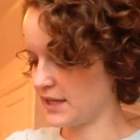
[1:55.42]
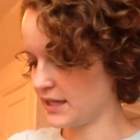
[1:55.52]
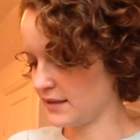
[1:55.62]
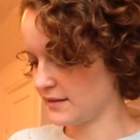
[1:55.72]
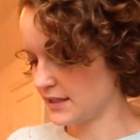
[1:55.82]

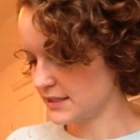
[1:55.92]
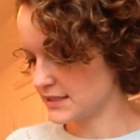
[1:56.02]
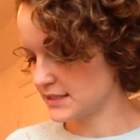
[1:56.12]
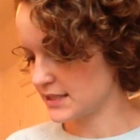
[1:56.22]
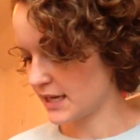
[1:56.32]
knitting
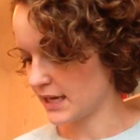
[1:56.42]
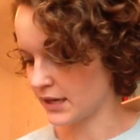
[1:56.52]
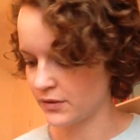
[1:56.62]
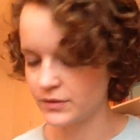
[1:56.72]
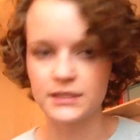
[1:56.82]
this
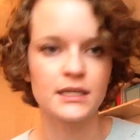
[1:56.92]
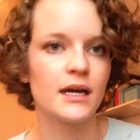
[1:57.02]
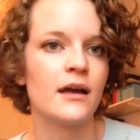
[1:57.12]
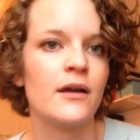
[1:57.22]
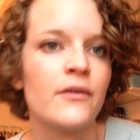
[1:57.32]
out
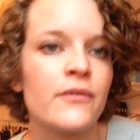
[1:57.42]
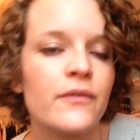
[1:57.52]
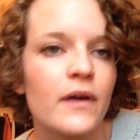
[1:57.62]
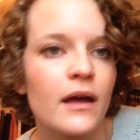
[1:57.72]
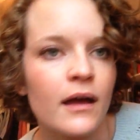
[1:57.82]
of
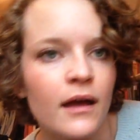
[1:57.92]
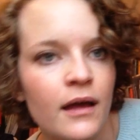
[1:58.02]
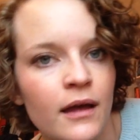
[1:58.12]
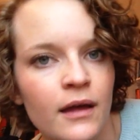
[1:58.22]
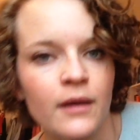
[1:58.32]

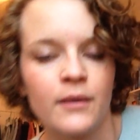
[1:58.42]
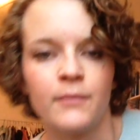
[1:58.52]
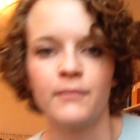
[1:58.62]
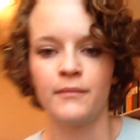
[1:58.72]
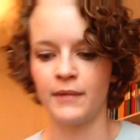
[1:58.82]

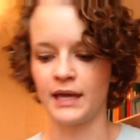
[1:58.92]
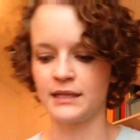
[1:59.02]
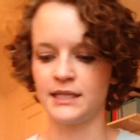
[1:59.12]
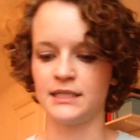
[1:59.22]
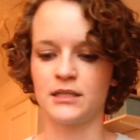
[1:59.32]

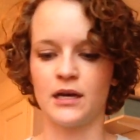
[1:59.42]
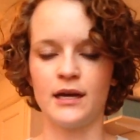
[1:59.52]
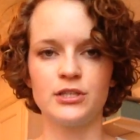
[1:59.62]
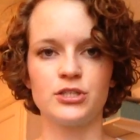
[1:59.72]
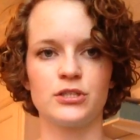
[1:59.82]
Madeline
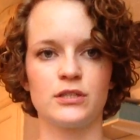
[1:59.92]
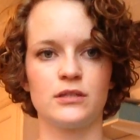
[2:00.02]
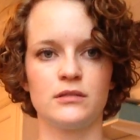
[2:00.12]
Tosh